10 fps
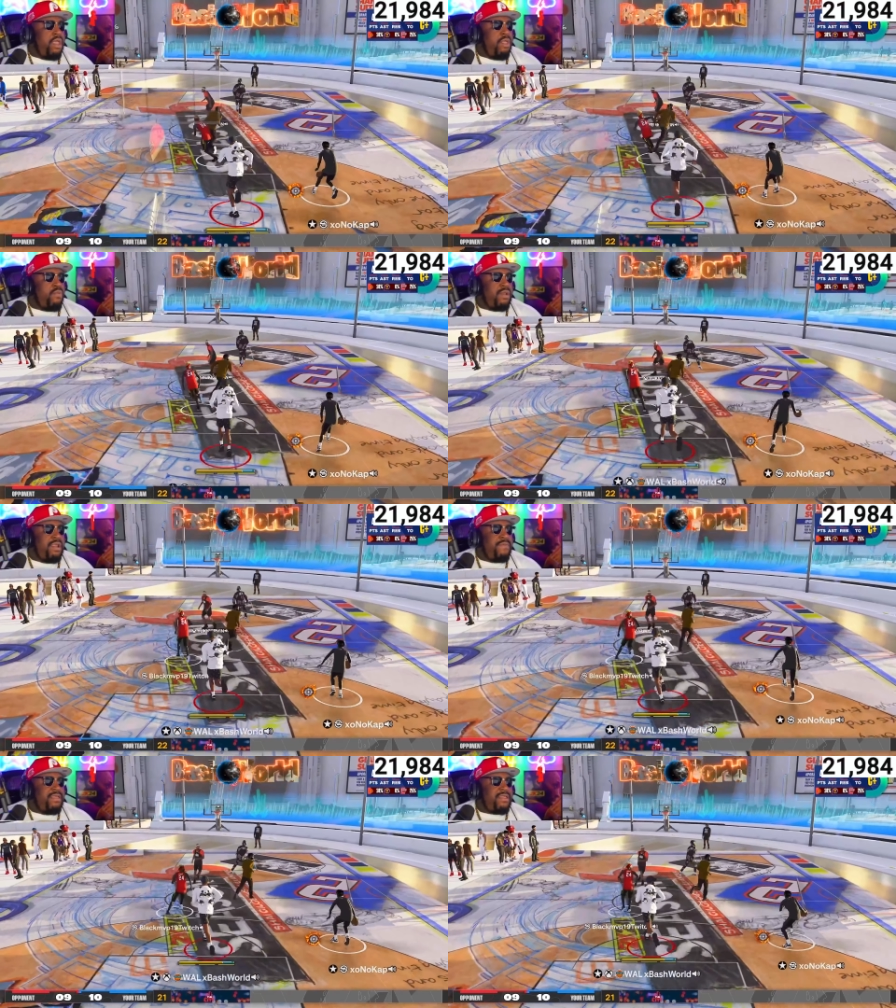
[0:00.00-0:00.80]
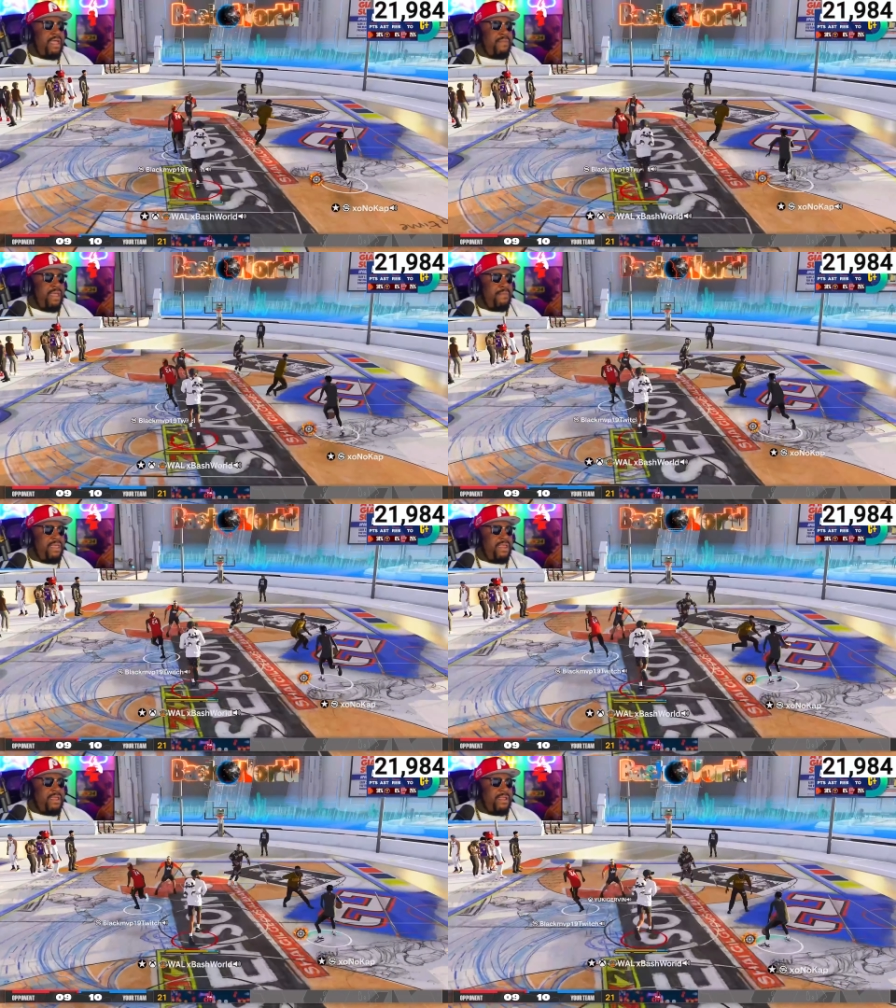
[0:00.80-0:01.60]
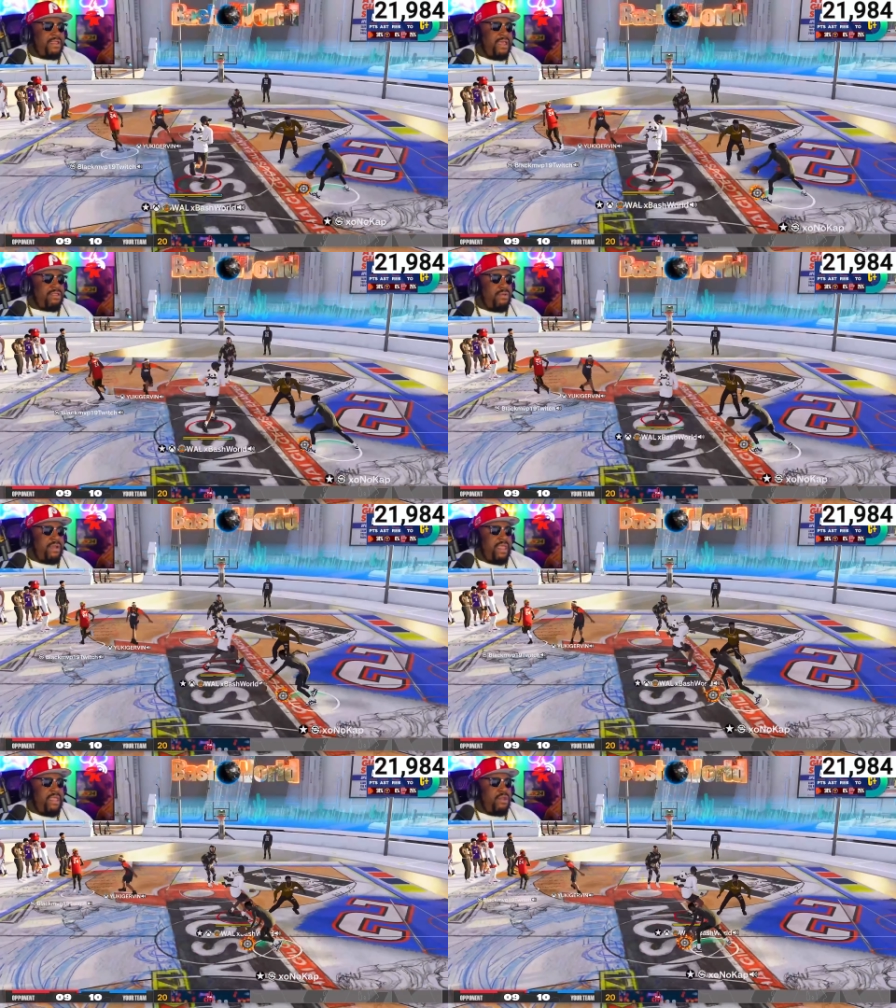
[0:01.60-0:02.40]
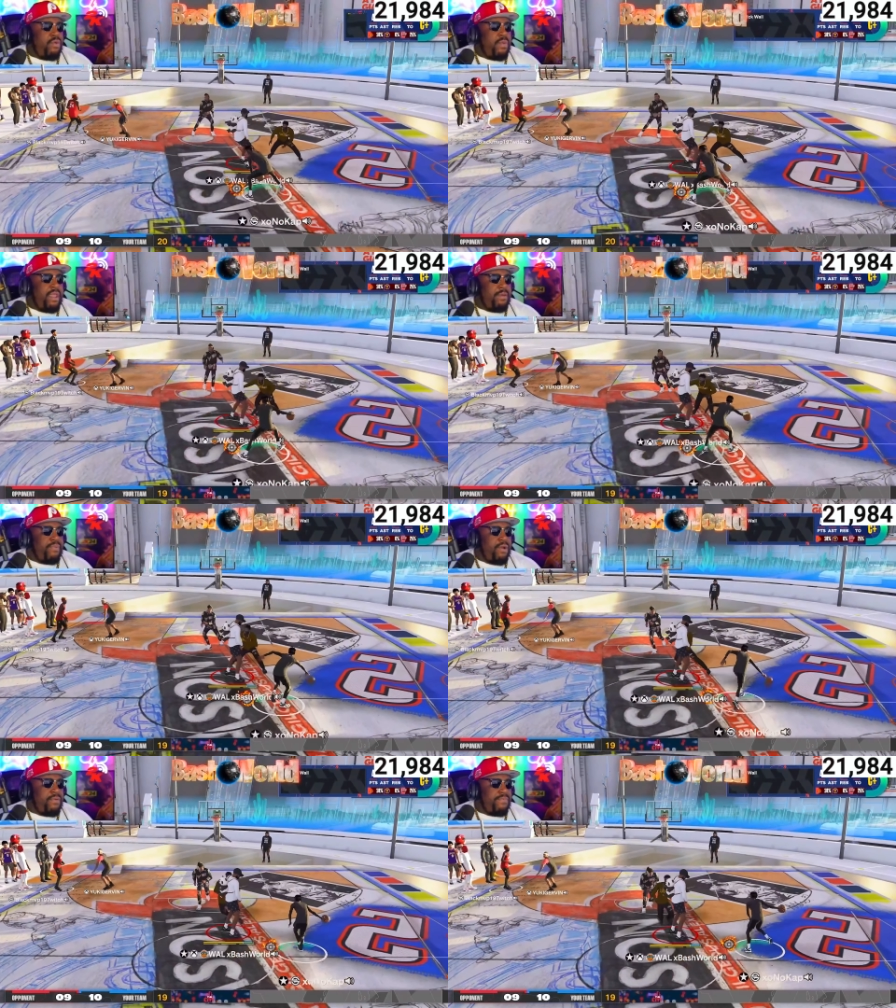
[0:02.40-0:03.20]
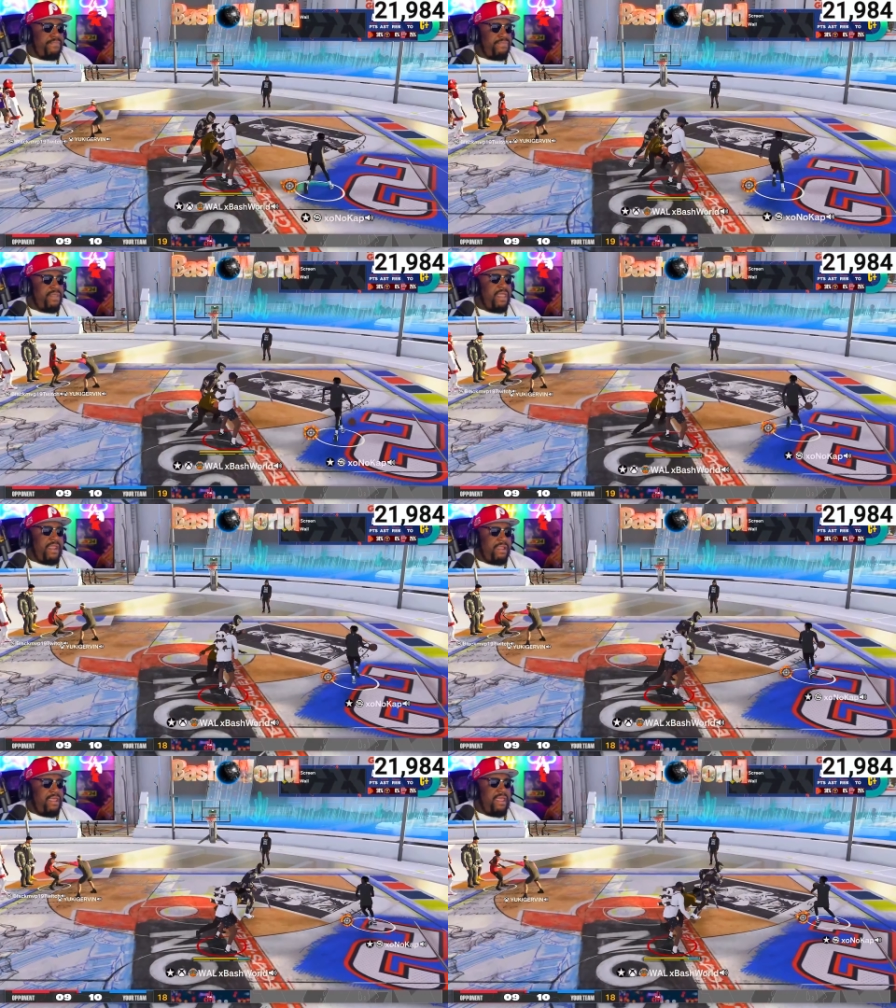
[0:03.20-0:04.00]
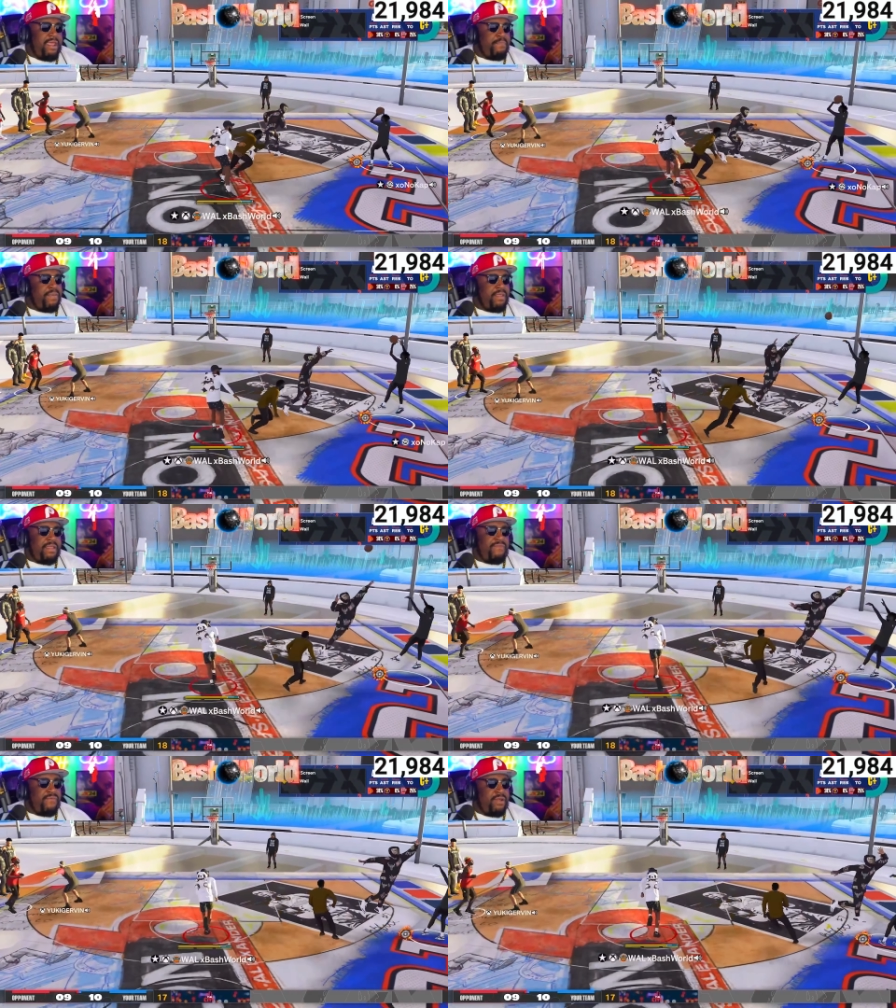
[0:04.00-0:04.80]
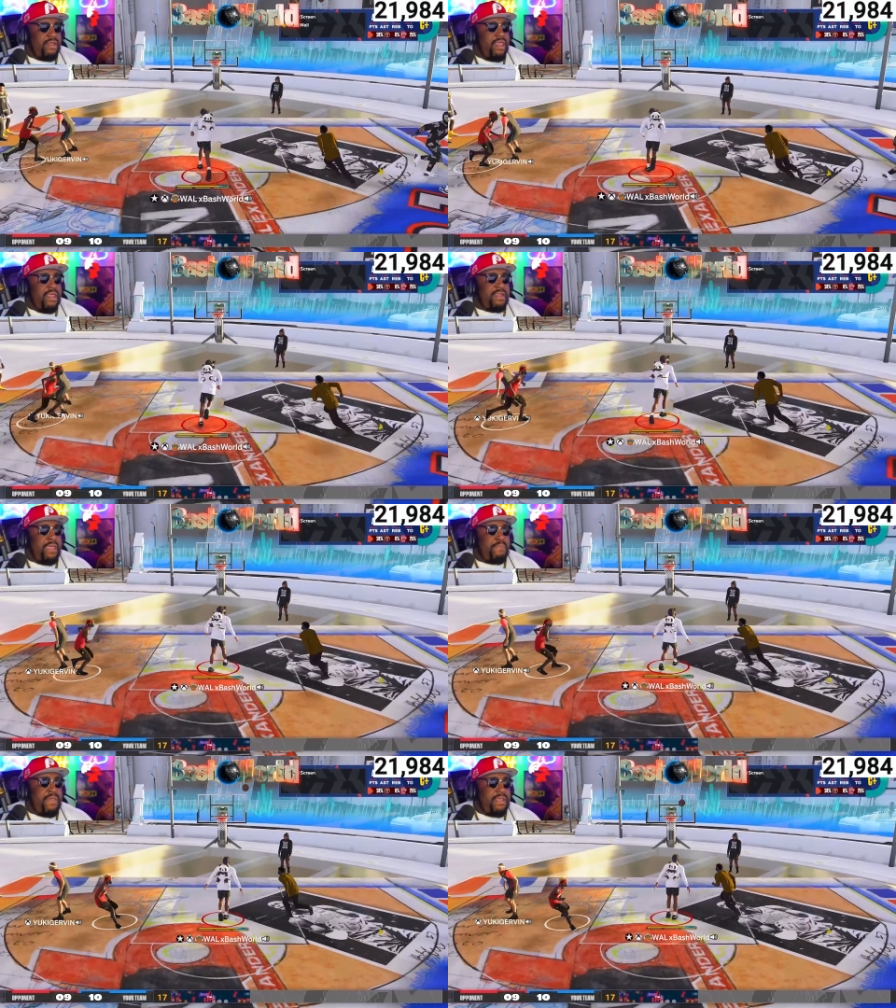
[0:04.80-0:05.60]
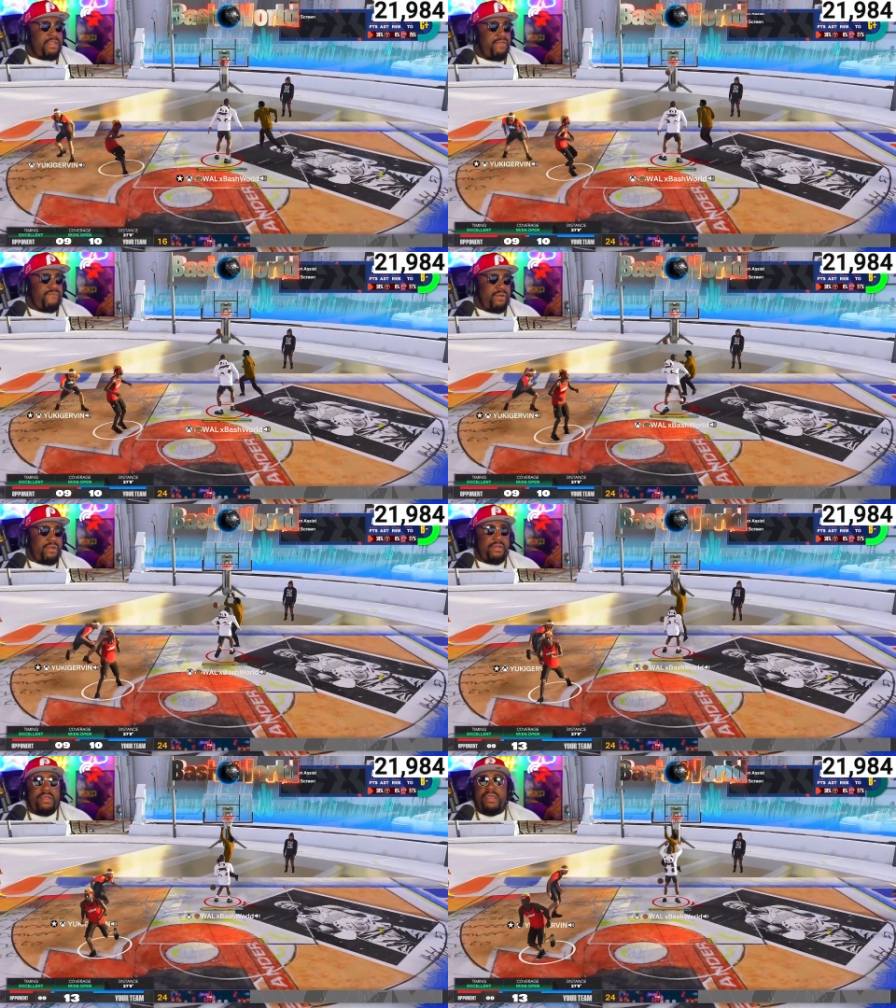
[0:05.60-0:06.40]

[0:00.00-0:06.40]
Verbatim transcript: It wouldn't let me stop. I'm, I'm gonna get a contest on that. Ain't no way, bro. Yeah, that yeah, that pick different. That pick oh, different.